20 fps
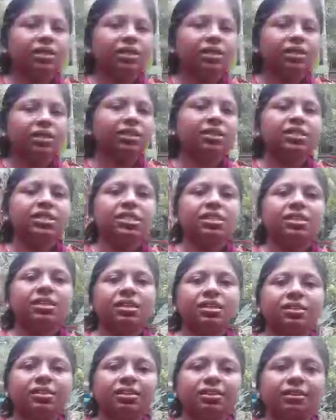my dear
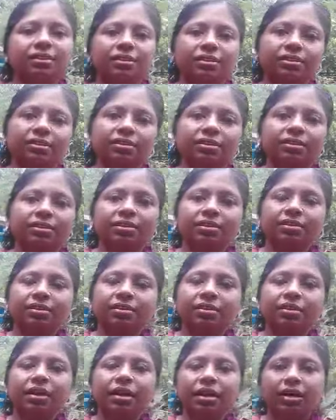children
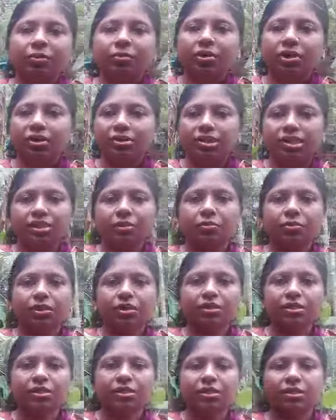I am Rensi
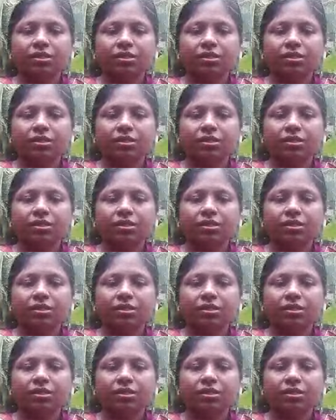Miss